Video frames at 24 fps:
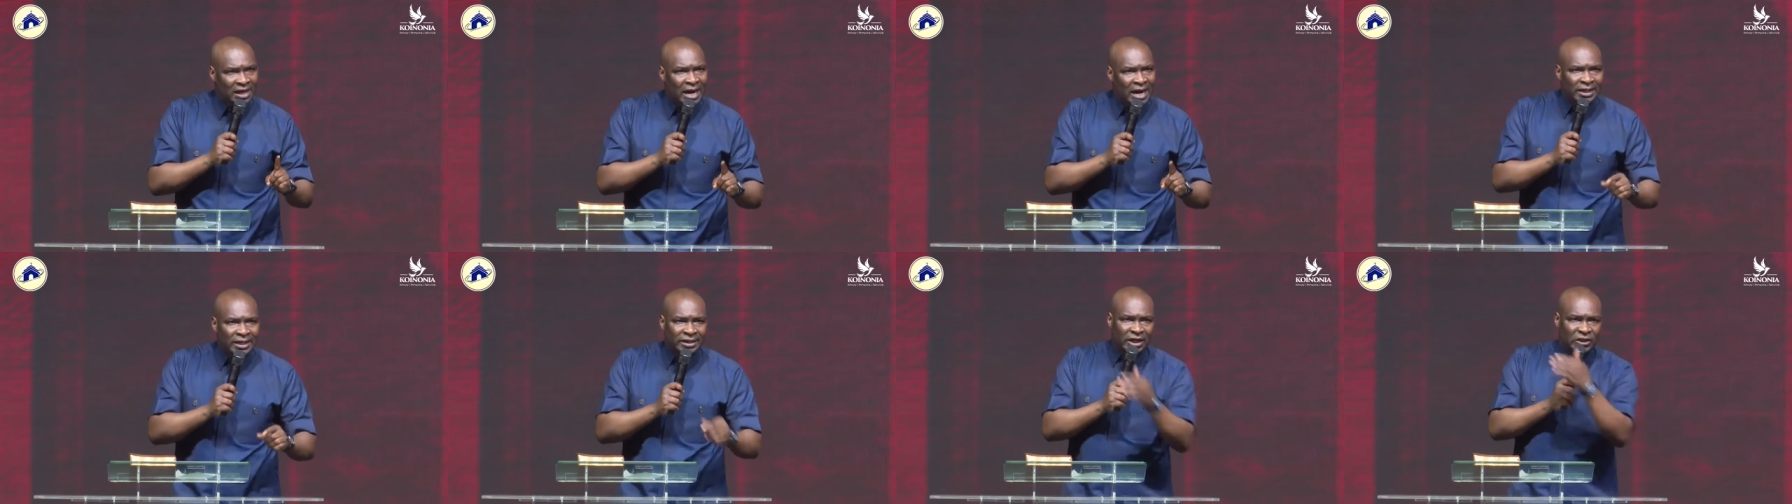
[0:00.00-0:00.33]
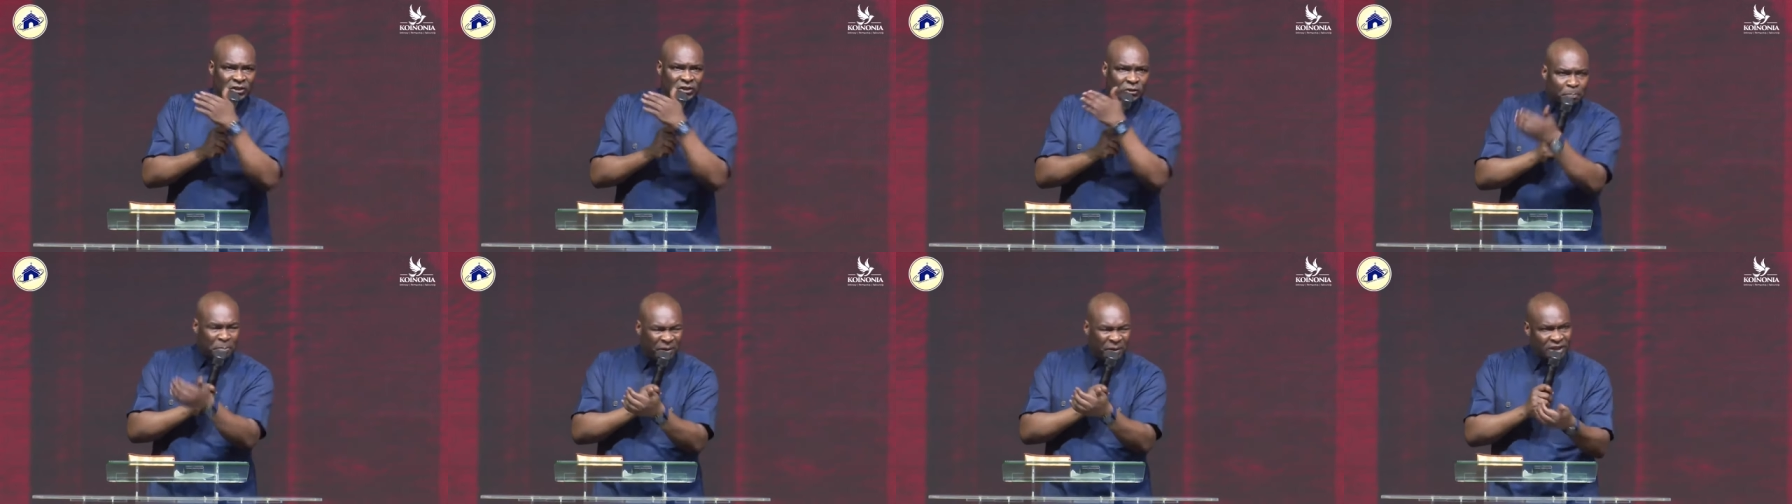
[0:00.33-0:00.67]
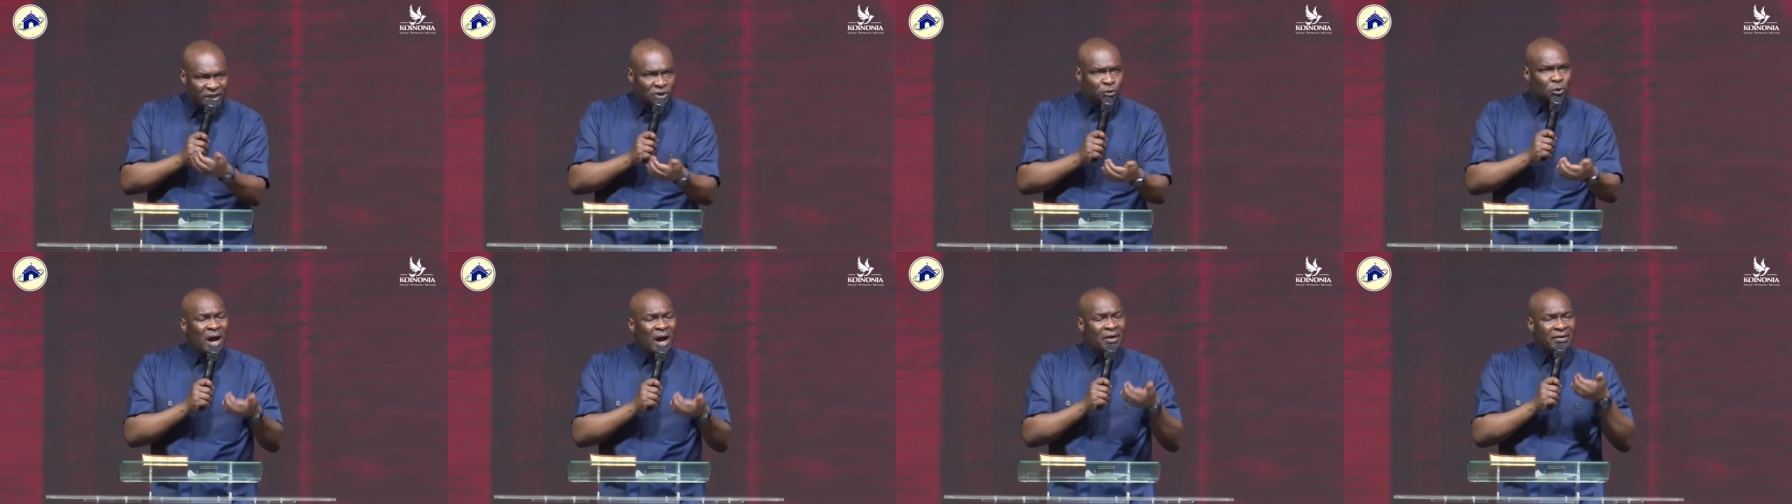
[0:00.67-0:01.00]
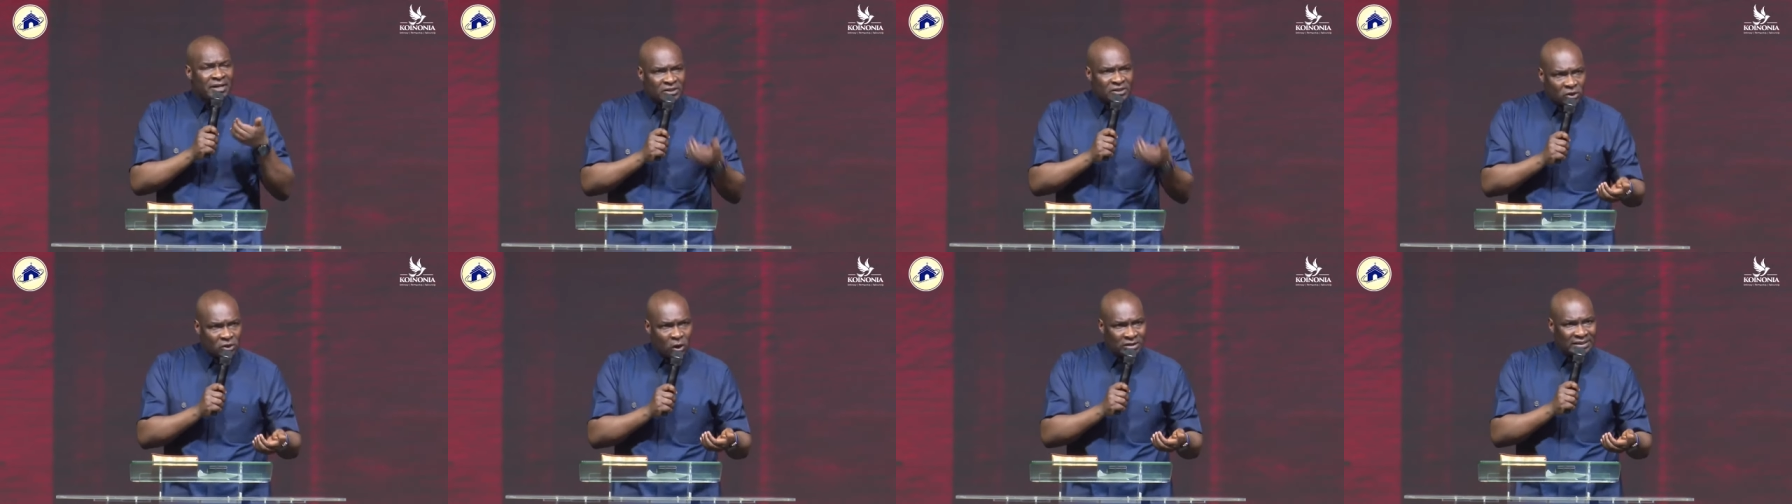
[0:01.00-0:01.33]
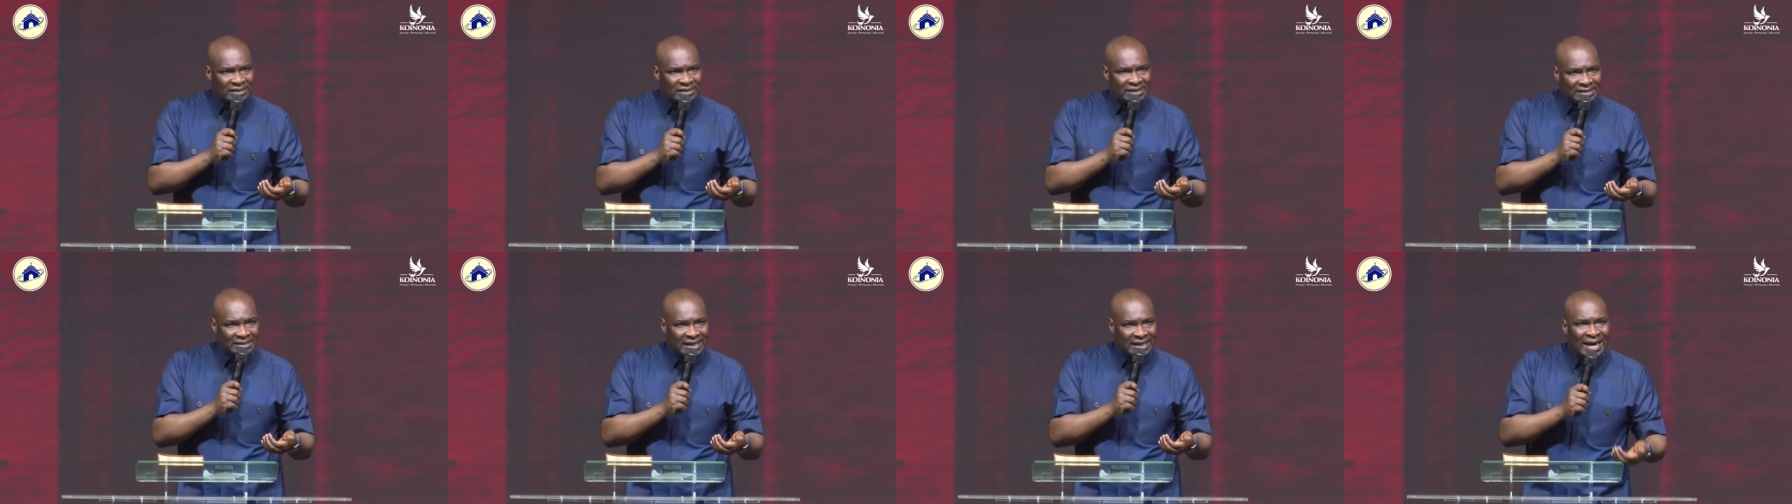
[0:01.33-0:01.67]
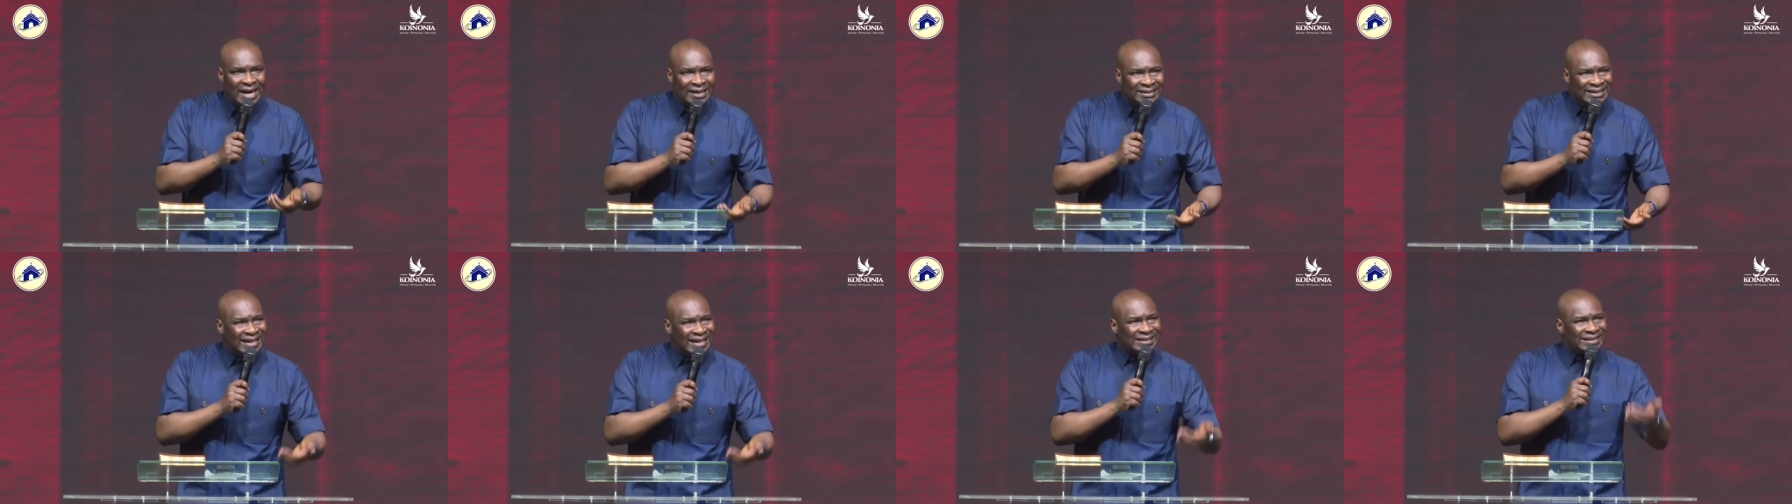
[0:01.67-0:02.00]
the spiritual resources
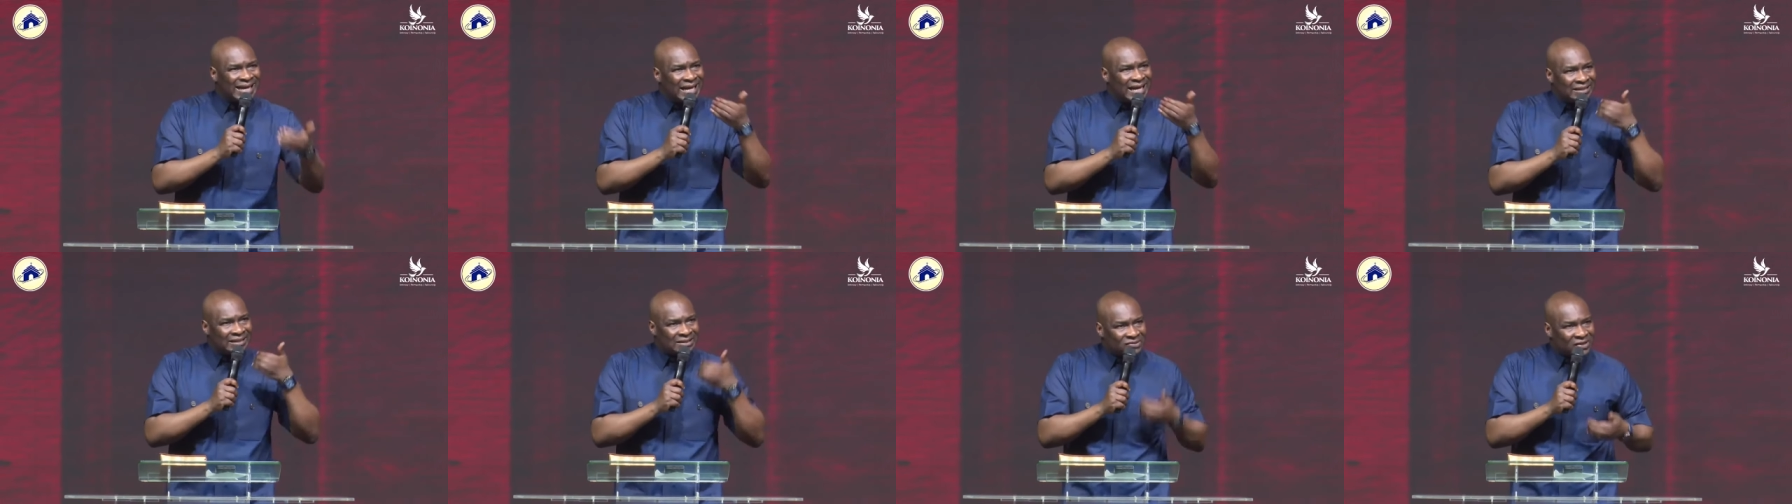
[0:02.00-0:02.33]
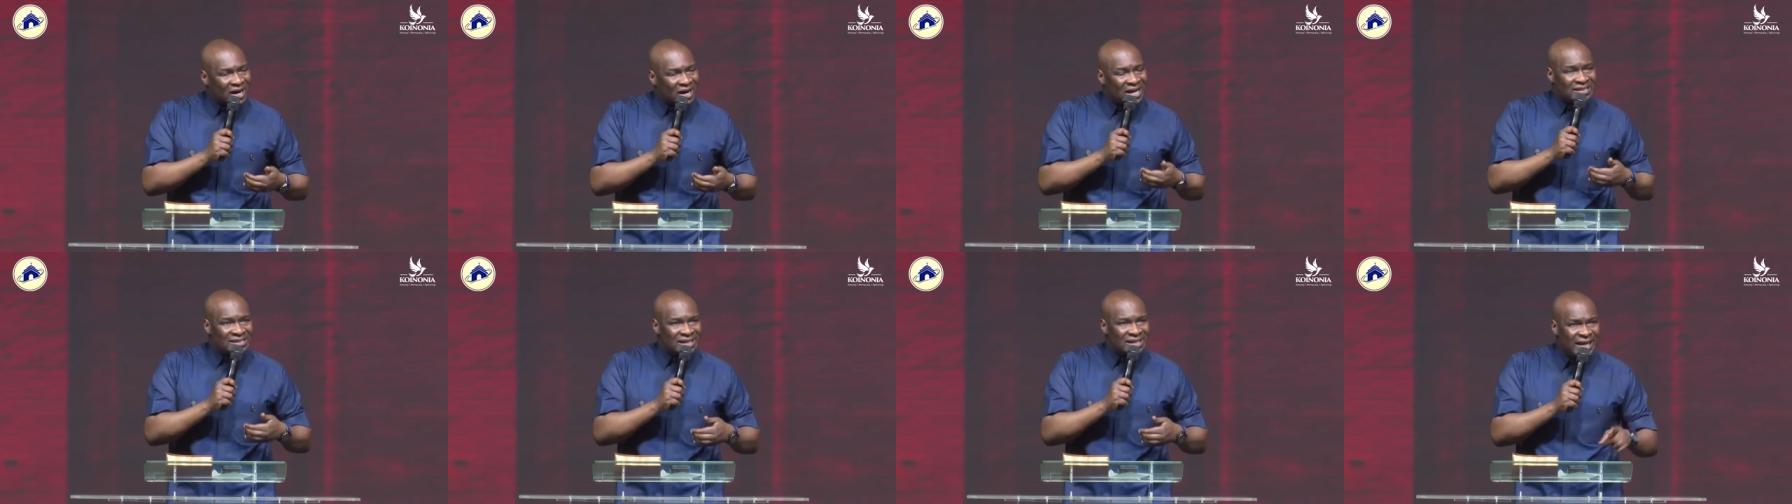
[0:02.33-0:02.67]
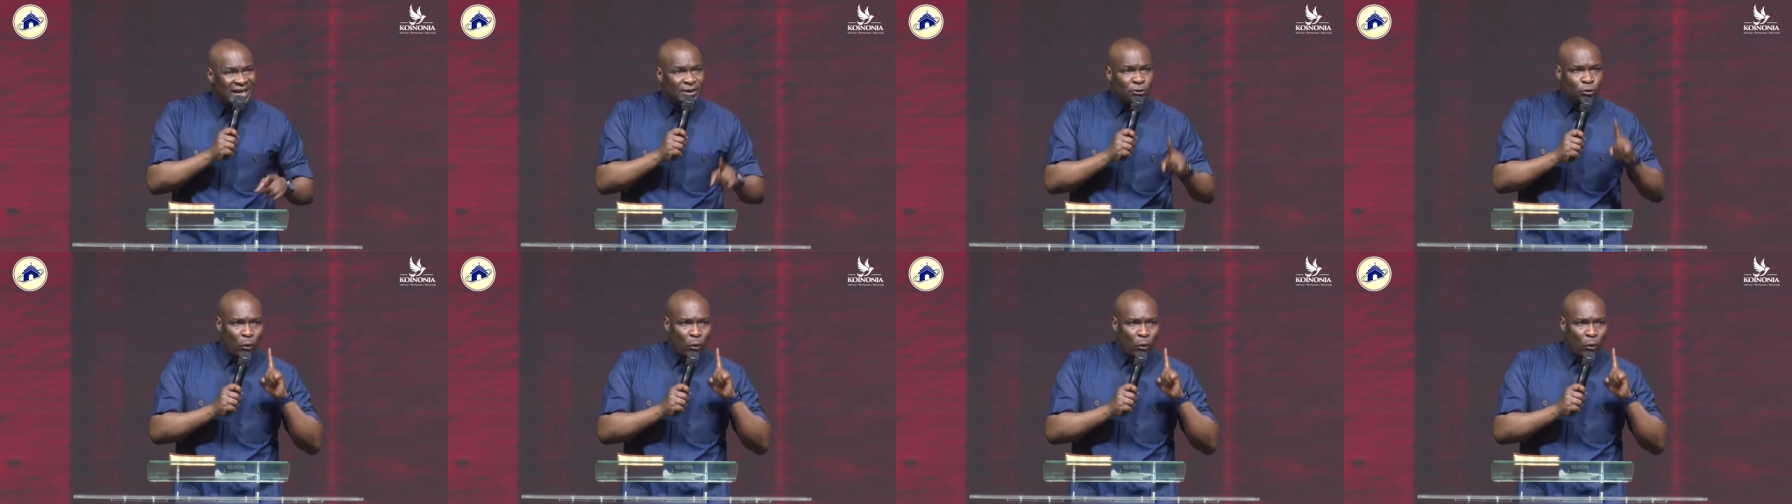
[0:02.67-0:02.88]
that can translate